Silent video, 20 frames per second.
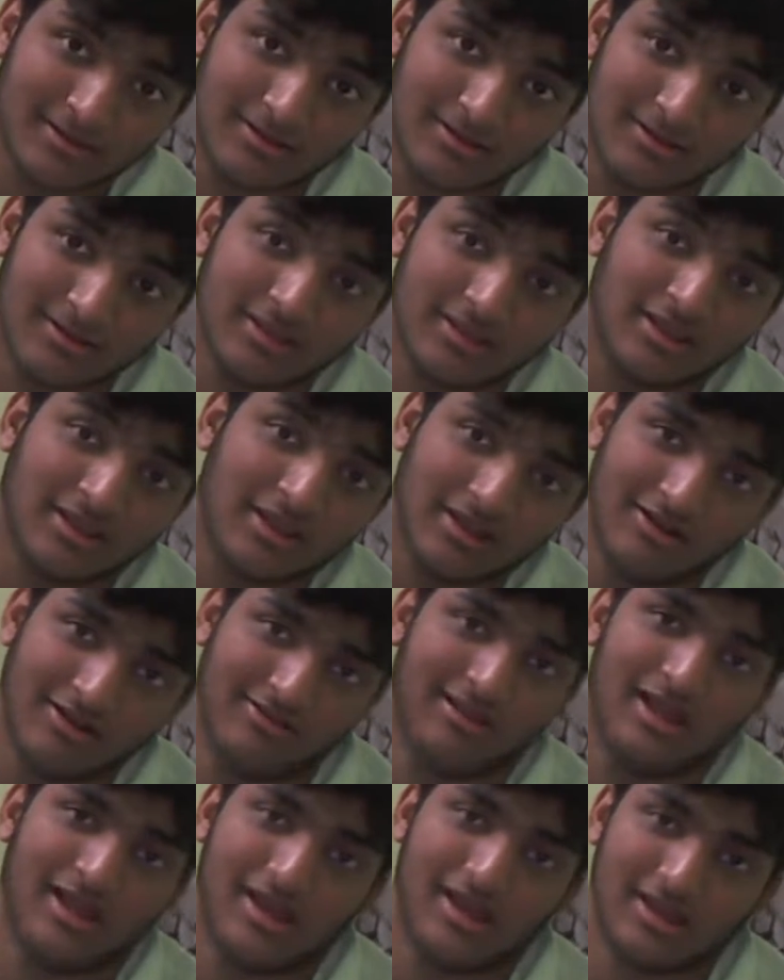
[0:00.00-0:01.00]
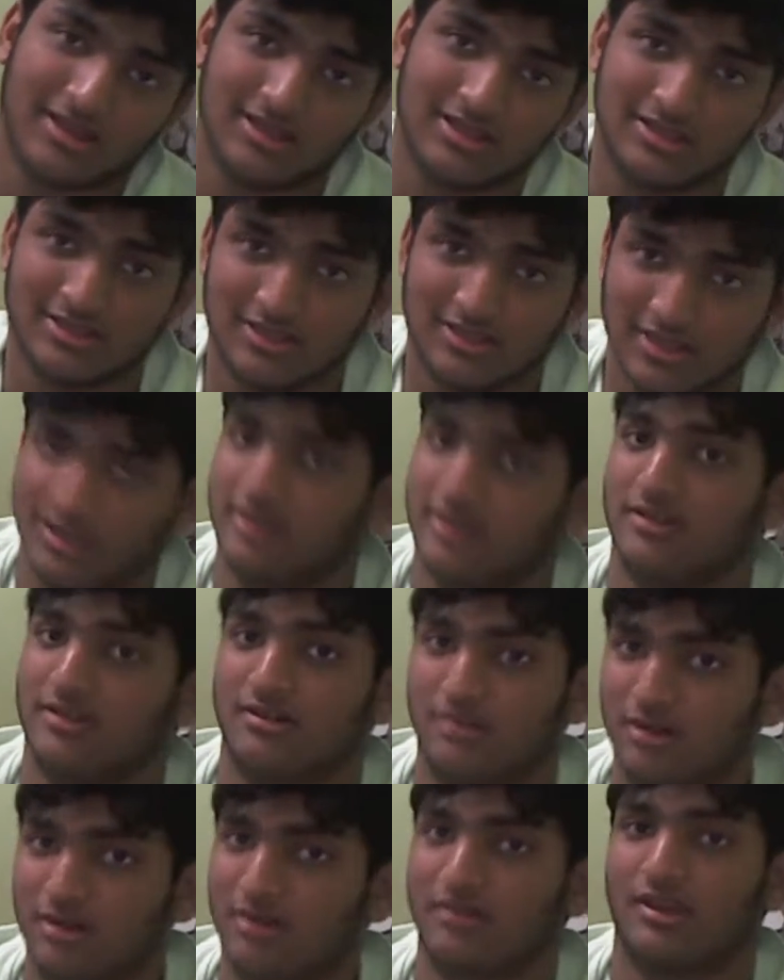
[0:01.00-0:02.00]
the thing I don't like is
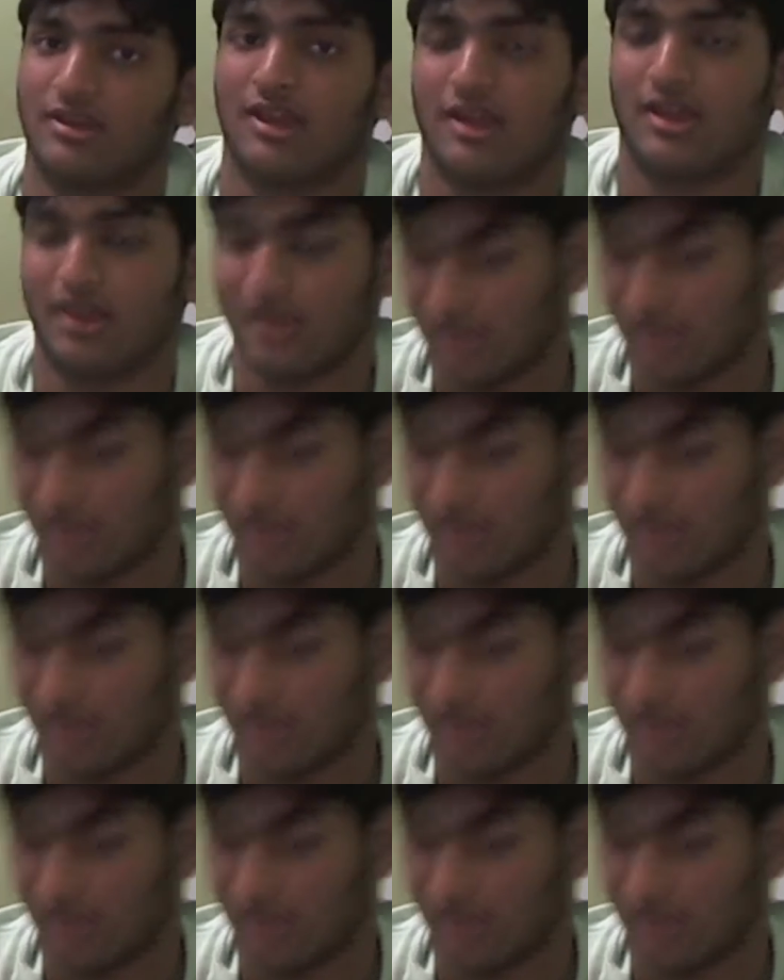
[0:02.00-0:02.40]
theater. Okay,